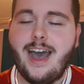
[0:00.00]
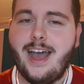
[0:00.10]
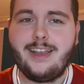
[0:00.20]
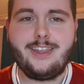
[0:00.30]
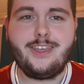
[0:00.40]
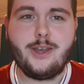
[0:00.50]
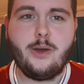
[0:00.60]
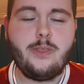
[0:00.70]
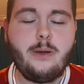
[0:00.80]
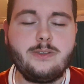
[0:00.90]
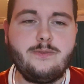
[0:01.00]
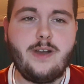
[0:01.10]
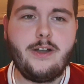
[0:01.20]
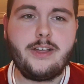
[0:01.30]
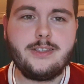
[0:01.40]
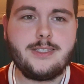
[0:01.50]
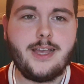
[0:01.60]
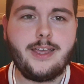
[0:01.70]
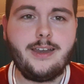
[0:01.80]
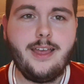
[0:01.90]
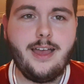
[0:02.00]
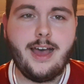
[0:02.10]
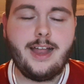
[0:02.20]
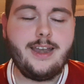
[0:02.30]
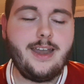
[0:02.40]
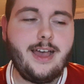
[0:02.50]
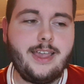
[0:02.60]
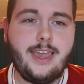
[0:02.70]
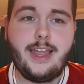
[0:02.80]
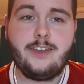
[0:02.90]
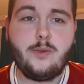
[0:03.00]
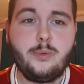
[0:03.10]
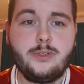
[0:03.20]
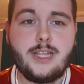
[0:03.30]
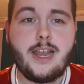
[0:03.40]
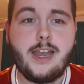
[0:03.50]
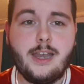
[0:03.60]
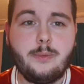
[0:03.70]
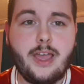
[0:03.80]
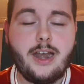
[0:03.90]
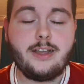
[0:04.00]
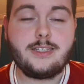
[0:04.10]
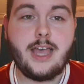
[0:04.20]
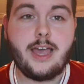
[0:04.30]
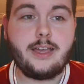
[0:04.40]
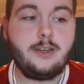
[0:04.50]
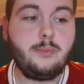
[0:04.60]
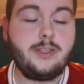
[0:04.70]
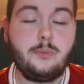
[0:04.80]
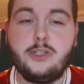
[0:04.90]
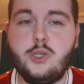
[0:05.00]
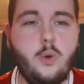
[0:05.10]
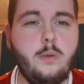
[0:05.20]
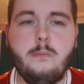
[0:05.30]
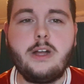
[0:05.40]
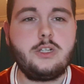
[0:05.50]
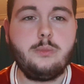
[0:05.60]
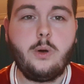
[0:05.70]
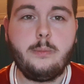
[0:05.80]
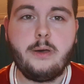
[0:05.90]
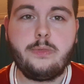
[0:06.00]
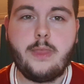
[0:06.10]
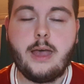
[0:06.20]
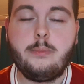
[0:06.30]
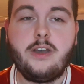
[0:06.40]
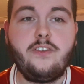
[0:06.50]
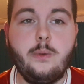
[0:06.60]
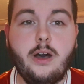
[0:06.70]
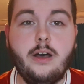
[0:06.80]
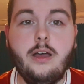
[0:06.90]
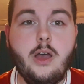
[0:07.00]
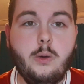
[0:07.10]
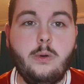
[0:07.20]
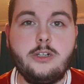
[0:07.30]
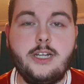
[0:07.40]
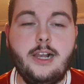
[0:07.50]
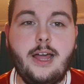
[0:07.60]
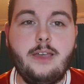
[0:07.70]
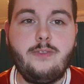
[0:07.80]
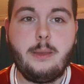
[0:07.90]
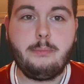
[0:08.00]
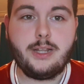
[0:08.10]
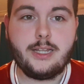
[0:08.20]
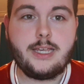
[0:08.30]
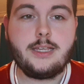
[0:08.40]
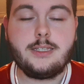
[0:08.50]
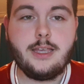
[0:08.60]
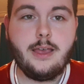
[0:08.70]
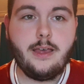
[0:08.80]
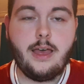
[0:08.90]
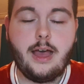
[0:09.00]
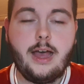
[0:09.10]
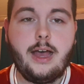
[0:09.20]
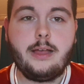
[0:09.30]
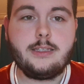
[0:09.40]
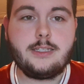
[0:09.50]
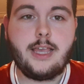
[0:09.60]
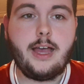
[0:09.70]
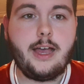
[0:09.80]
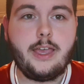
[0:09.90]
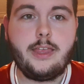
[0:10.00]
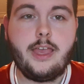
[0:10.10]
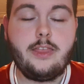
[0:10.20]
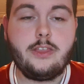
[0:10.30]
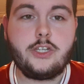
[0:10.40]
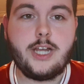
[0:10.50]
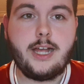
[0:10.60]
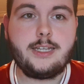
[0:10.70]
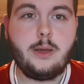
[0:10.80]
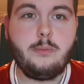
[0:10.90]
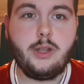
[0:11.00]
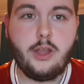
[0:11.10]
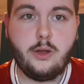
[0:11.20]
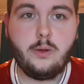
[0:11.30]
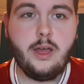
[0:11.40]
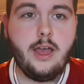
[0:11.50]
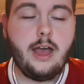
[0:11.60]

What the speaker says: And, that was a very good sign. And yeah, Liverpool did end up getting a second. But we'll talk much more about that. But if you are watching live, then please say hi in the chat down below.